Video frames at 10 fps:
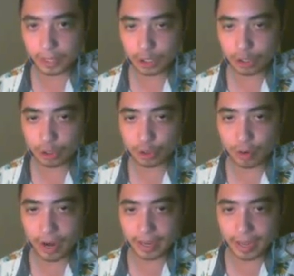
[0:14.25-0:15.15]
this
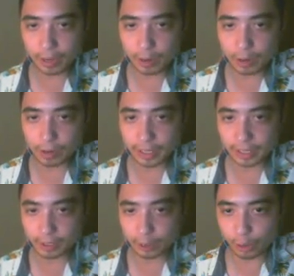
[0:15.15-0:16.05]
triangle,
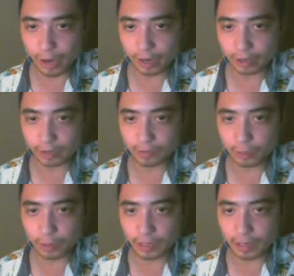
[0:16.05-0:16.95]
like little crack on the floor,